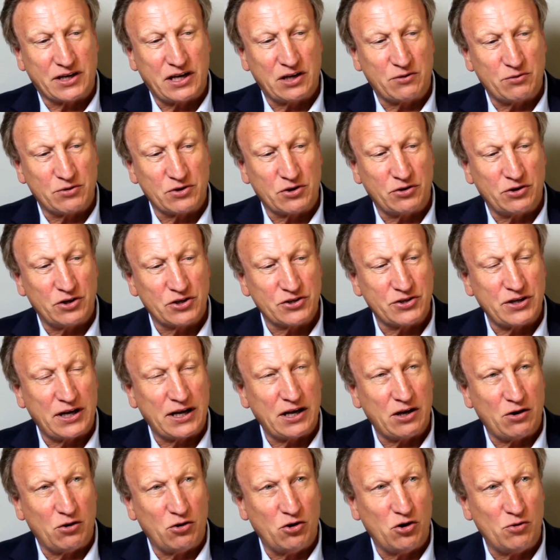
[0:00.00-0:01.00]
the kid was going to
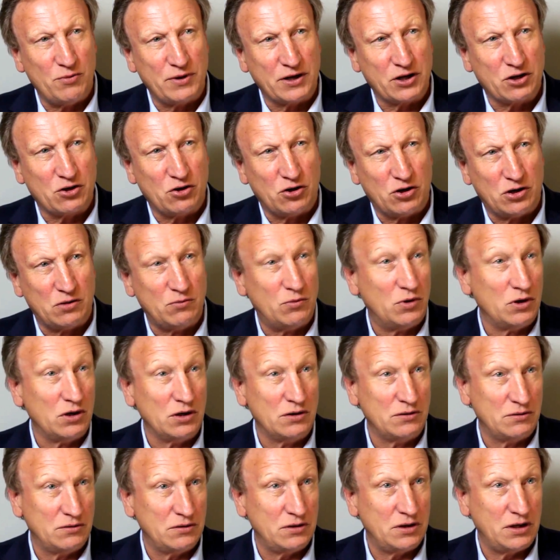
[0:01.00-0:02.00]
stay at home in
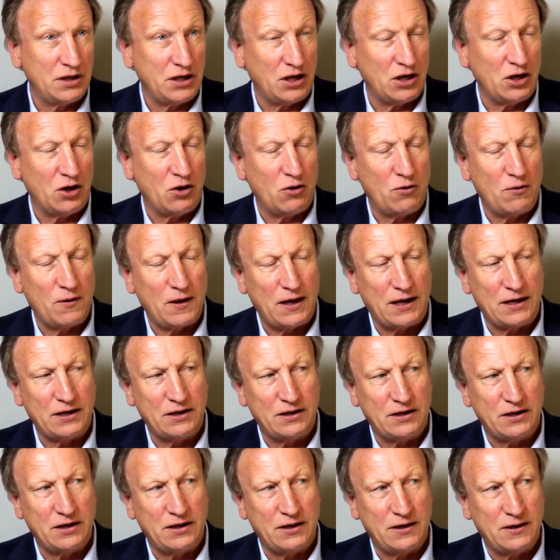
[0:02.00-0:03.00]
Cornwall, and you know,
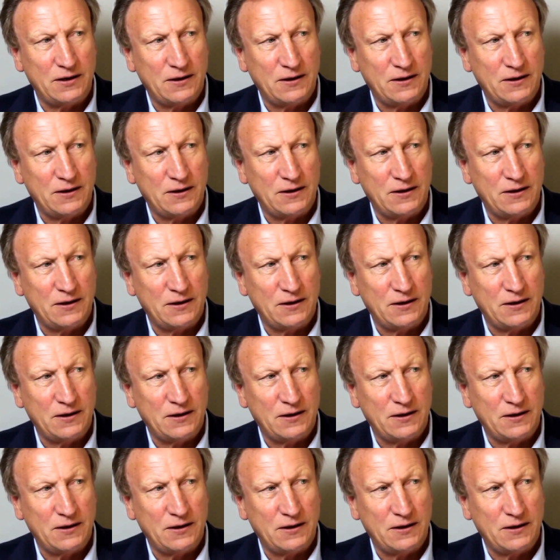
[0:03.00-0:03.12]
and